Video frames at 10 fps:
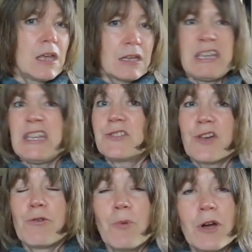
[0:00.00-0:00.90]

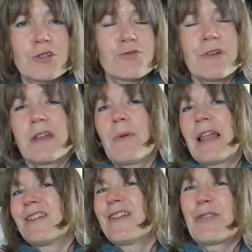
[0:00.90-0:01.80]
keto works really
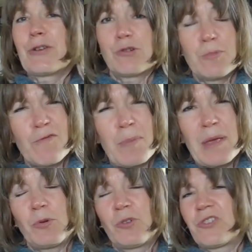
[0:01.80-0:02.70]
well, another group of
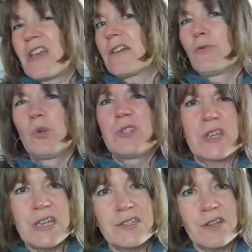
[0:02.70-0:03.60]
people saying avoid
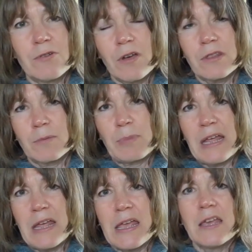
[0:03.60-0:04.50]
keto like the
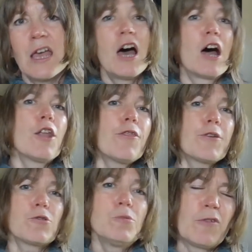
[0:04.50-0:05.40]
plague, another
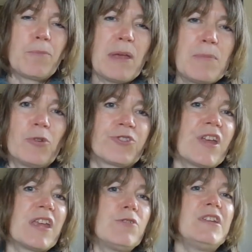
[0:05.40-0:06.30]
group of people
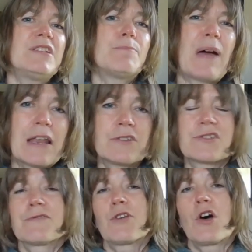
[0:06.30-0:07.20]
saying you need a
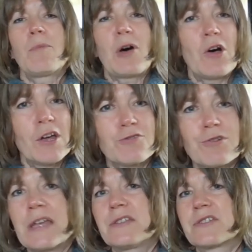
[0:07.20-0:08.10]
balance of
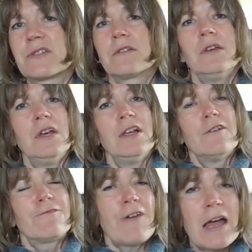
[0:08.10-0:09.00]
carbohydrates and
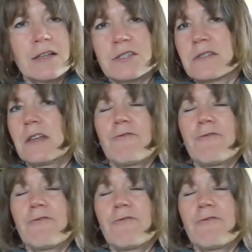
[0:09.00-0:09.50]
fats and